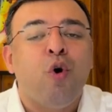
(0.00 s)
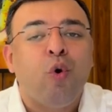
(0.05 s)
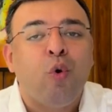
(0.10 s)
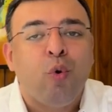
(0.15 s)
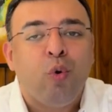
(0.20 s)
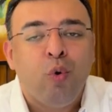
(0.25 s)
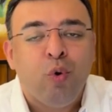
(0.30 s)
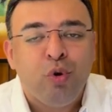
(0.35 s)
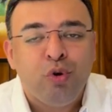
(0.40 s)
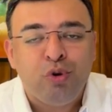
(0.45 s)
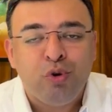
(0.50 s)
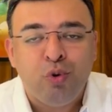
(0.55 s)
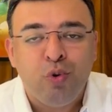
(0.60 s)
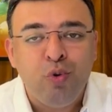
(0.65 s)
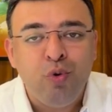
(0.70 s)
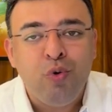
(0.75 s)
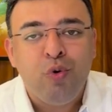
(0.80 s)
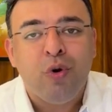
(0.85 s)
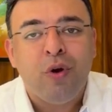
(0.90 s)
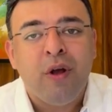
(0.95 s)
close
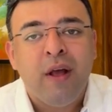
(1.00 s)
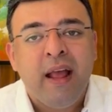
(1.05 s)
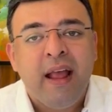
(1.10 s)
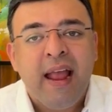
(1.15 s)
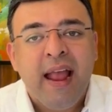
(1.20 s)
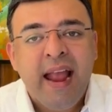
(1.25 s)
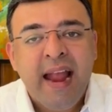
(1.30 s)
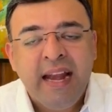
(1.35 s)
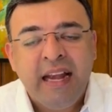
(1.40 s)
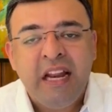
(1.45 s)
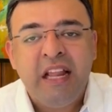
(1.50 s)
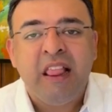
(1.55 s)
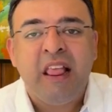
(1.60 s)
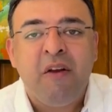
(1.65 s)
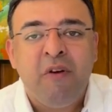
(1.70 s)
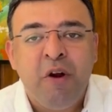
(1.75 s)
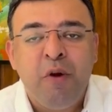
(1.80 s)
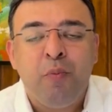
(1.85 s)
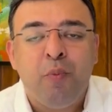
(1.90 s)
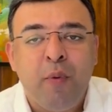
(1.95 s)
to
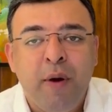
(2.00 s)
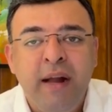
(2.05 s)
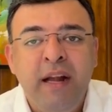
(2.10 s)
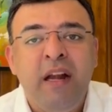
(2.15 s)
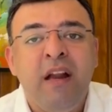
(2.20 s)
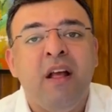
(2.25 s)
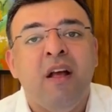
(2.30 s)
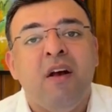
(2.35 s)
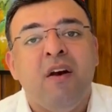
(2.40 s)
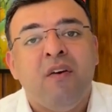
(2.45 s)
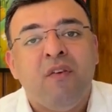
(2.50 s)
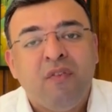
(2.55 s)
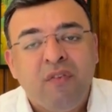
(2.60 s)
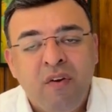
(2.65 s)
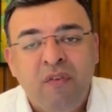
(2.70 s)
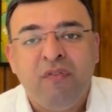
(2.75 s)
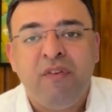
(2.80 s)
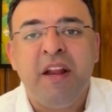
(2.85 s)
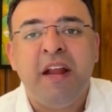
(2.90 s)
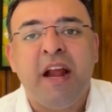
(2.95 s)

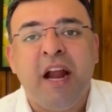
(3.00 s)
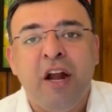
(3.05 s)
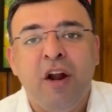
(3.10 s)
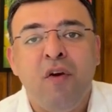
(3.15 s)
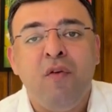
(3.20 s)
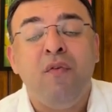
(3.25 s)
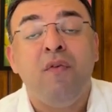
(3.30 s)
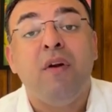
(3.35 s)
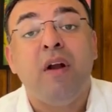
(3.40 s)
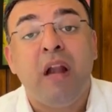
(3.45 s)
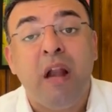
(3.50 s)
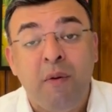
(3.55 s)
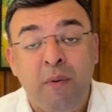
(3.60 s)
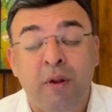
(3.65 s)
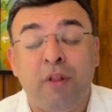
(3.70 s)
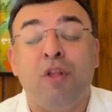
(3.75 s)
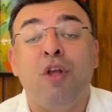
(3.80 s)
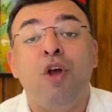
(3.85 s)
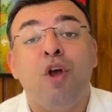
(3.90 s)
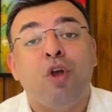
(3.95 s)
87.50 kind of
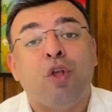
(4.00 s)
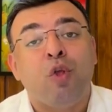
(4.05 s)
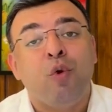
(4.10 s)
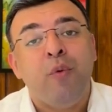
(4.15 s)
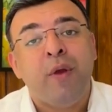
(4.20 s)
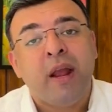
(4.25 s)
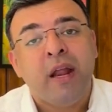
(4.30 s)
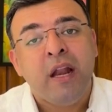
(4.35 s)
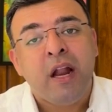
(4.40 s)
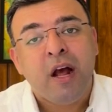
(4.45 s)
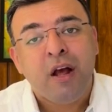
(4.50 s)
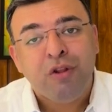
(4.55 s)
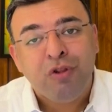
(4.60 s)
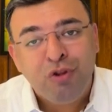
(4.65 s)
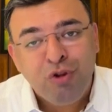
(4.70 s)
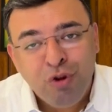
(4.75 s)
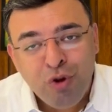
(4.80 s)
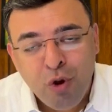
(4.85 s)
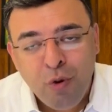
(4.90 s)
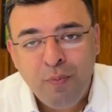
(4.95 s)
levels. So we can
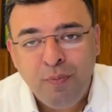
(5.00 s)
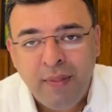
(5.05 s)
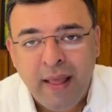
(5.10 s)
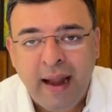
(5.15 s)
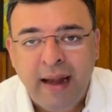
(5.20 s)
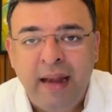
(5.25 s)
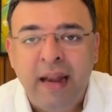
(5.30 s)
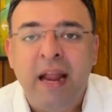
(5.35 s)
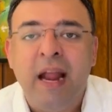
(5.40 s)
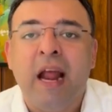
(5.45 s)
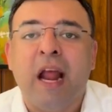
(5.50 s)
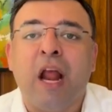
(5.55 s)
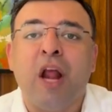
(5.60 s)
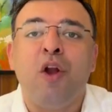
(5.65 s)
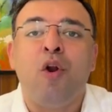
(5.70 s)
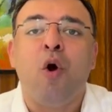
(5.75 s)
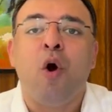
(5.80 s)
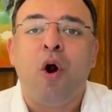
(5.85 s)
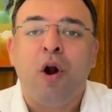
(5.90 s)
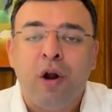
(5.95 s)
assume that
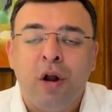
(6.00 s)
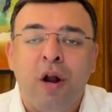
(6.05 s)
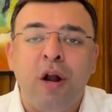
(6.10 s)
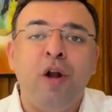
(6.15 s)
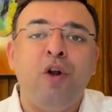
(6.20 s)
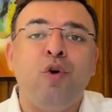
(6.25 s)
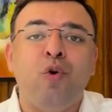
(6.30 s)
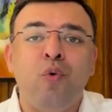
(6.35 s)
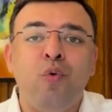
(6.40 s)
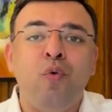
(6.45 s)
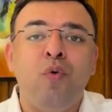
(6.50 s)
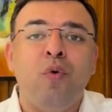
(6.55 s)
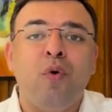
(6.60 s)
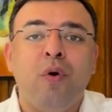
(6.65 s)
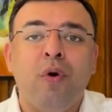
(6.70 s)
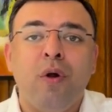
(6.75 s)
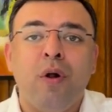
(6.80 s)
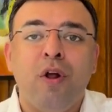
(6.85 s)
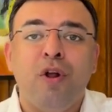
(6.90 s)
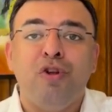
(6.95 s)
in order to
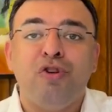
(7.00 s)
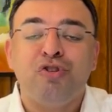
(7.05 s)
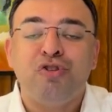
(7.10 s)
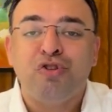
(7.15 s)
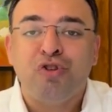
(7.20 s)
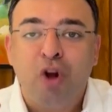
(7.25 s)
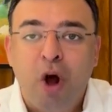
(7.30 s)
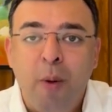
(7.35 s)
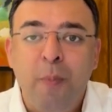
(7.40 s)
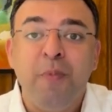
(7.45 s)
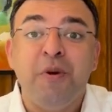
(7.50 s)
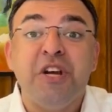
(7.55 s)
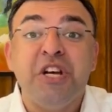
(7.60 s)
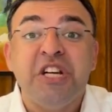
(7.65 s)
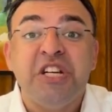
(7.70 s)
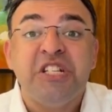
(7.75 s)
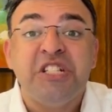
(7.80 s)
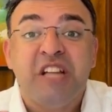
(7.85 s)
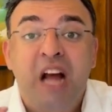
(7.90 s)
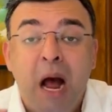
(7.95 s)
stop
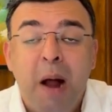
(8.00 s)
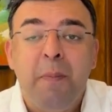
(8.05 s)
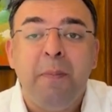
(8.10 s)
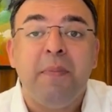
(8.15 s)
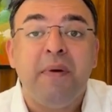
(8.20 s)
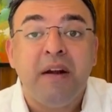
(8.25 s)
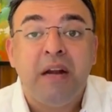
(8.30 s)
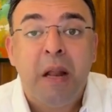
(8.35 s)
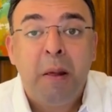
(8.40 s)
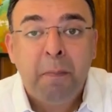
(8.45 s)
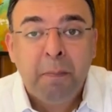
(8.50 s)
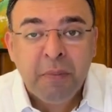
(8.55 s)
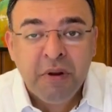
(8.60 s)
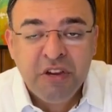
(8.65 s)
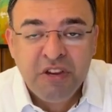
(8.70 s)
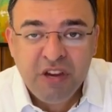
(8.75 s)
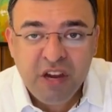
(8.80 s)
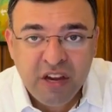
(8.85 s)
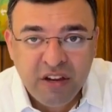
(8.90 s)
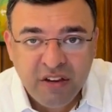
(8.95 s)
sharp
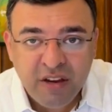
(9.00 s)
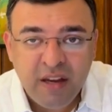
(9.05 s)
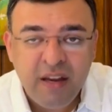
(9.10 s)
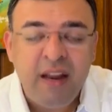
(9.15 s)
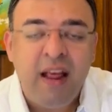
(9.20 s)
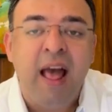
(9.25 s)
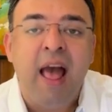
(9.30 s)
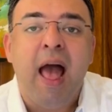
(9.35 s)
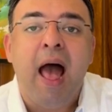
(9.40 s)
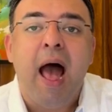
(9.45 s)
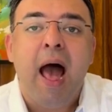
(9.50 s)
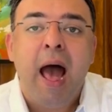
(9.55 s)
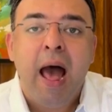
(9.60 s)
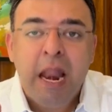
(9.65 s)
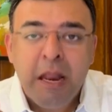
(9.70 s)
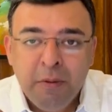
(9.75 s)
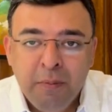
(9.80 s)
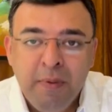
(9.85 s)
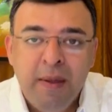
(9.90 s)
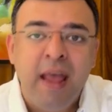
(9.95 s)
depreciation,
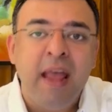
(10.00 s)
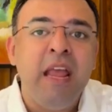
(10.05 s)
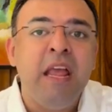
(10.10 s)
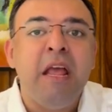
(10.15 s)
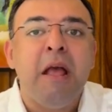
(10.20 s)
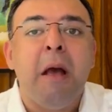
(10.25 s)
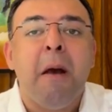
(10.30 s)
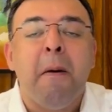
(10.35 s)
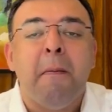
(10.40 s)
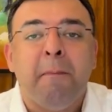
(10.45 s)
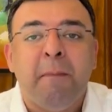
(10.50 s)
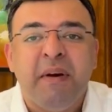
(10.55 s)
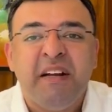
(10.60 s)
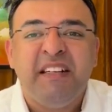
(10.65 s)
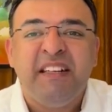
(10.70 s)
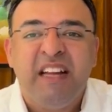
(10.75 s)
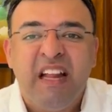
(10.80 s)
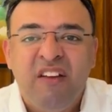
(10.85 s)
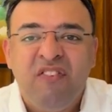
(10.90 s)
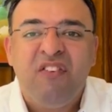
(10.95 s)
RBI must
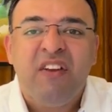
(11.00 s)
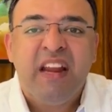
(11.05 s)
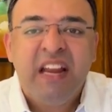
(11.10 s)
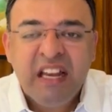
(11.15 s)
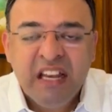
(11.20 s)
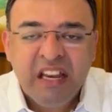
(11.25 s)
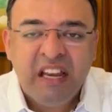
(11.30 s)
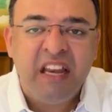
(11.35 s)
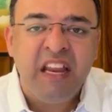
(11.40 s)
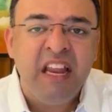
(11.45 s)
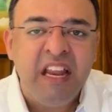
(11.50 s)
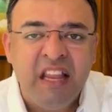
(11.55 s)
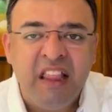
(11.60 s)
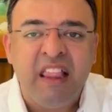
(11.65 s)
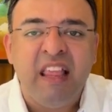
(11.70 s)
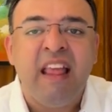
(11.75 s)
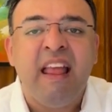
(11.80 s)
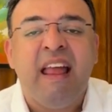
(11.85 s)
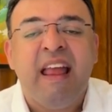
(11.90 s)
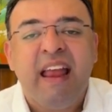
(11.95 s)
have increased
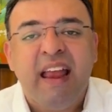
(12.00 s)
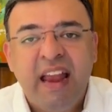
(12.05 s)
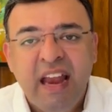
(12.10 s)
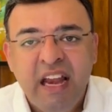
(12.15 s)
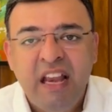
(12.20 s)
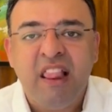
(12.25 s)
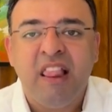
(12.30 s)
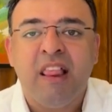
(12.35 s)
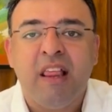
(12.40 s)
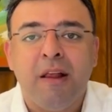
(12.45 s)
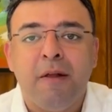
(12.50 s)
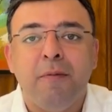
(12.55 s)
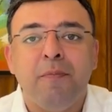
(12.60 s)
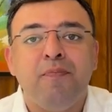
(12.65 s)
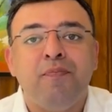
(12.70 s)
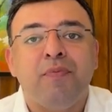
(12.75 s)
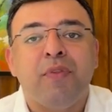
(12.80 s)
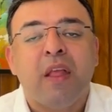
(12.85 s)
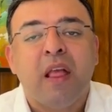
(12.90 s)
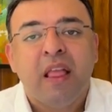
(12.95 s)
its
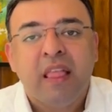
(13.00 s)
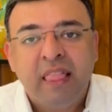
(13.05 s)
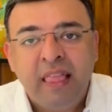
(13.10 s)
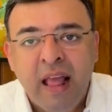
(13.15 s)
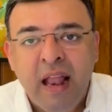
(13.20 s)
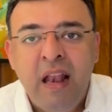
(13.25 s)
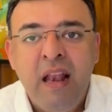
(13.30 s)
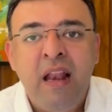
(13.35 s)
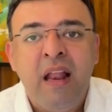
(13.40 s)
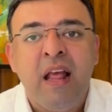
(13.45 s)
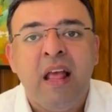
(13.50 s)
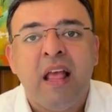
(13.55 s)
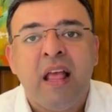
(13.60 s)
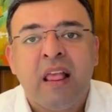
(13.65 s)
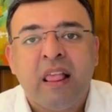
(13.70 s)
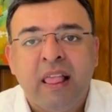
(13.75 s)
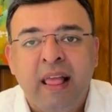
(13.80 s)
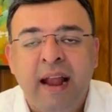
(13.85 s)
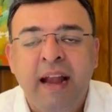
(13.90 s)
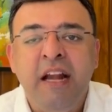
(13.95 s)
sell
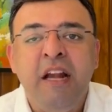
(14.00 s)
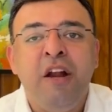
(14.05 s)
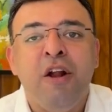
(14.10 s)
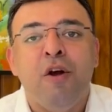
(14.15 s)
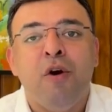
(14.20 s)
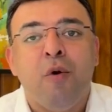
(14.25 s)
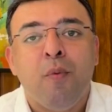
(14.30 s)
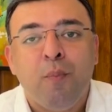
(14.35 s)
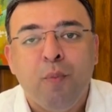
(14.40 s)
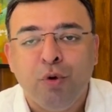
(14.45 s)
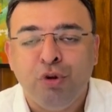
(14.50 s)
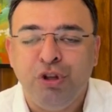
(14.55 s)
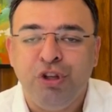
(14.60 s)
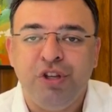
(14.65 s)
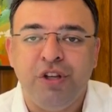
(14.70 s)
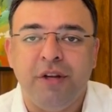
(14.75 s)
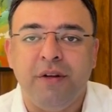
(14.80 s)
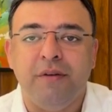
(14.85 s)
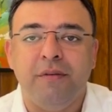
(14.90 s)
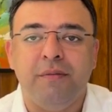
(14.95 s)
side position.